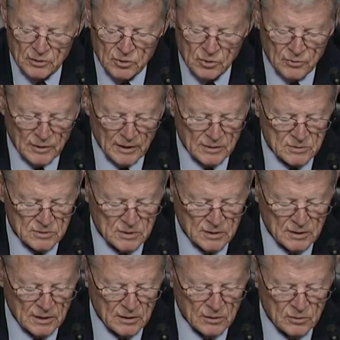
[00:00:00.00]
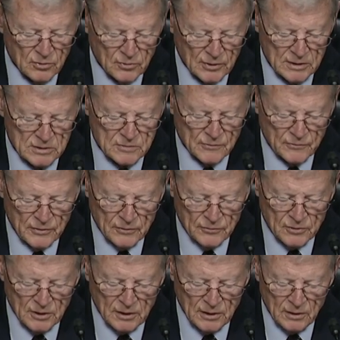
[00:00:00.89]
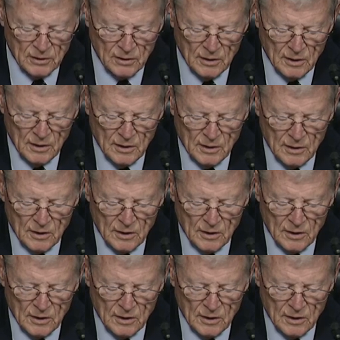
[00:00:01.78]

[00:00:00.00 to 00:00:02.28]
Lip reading: 2010 and 2015,